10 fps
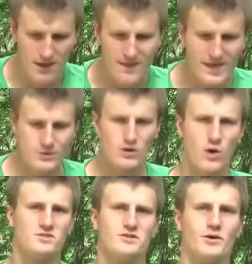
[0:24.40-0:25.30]
Then you
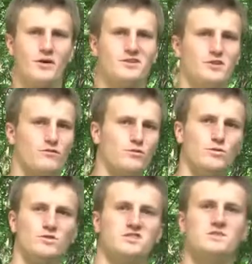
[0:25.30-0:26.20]
go start going to your
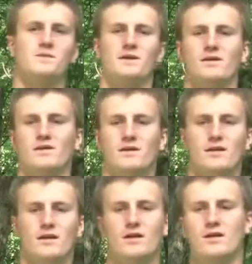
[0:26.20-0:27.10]
rules spiel.
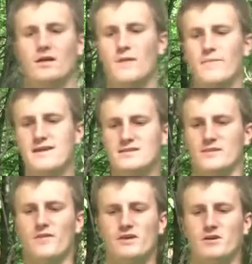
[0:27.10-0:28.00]

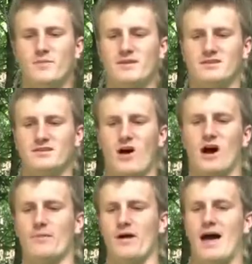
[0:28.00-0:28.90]
Basically, first you basically
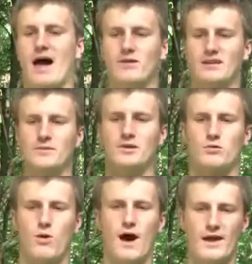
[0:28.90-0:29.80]
talk about how you need to be
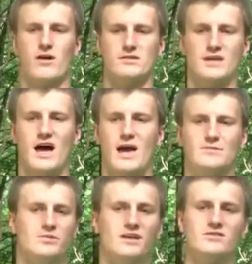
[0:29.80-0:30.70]
quiet at all
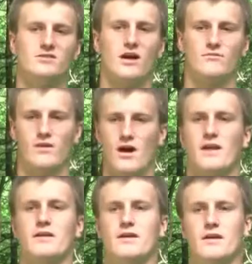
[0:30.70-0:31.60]
times, please do not
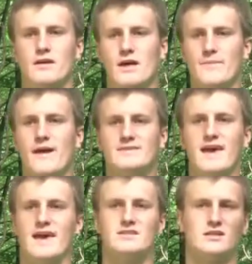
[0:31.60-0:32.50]
run,
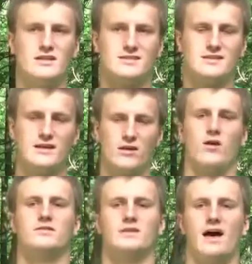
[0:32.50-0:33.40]
and to listen at
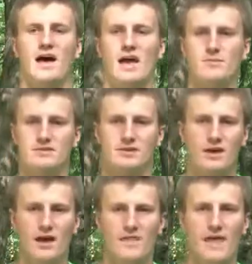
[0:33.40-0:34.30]
all times.
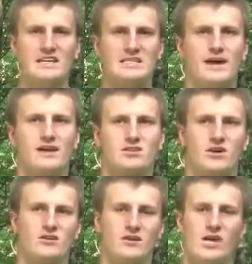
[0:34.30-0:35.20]
That just makes
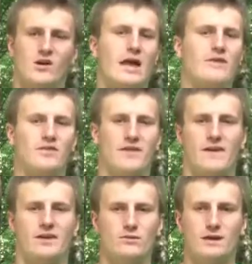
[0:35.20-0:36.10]
sure they're hearing everything
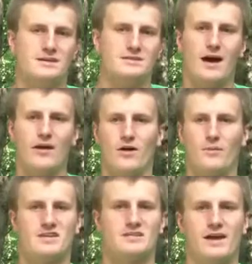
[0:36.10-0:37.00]
that you need to tell
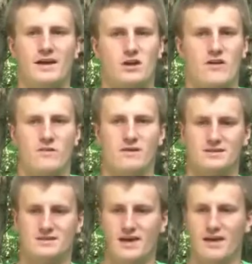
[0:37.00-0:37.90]
them and just make sure
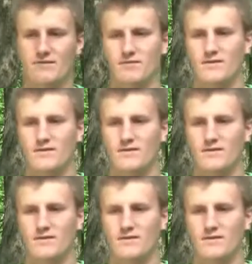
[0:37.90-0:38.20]
everybody's safe.